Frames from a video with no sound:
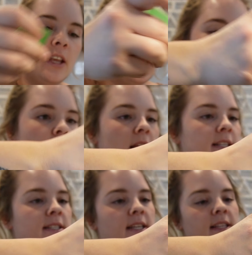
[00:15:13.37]
So
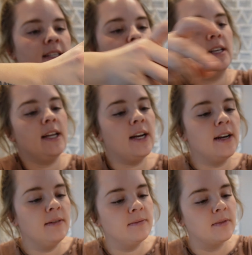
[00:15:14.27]
let's stick this in
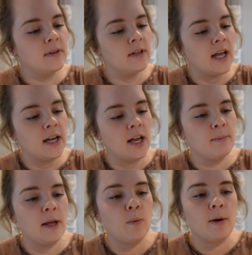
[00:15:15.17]
here. I got to
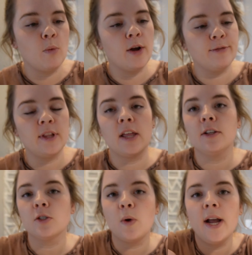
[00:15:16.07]
make one more for the other
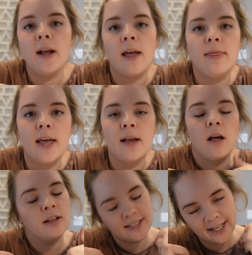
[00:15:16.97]
square, and then
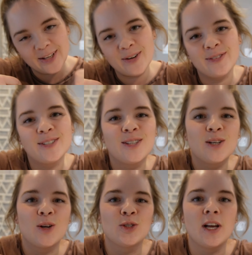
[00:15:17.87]
I'll take it over to the
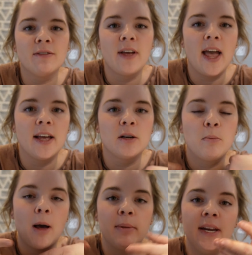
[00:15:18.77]
grow shelf and
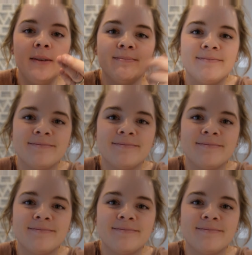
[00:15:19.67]
pop it in.